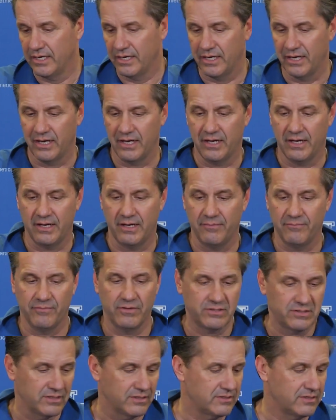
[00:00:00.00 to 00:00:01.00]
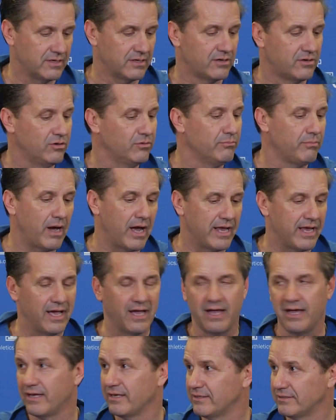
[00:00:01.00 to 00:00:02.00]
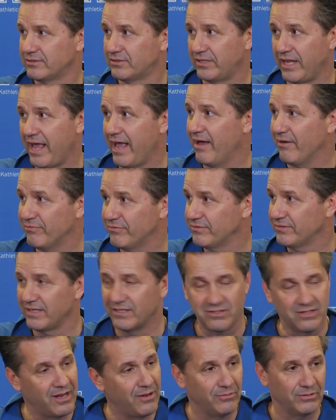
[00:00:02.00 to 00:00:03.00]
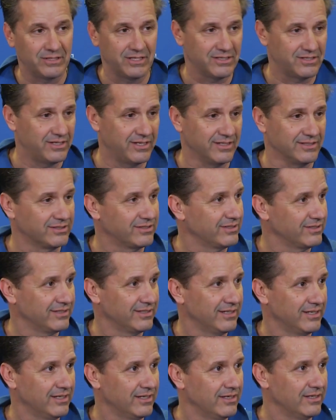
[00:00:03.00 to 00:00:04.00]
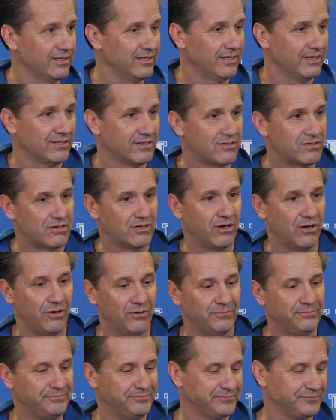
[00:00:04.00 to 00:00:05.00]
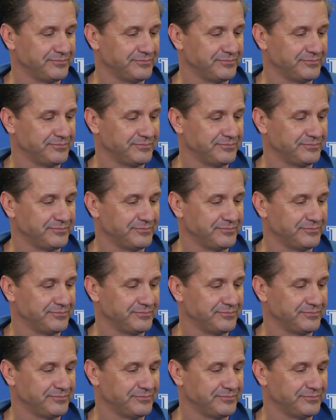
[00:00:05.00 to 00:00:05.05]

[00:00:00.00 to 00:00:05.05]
This isn't a kumbaya staff. That's not what this is. So.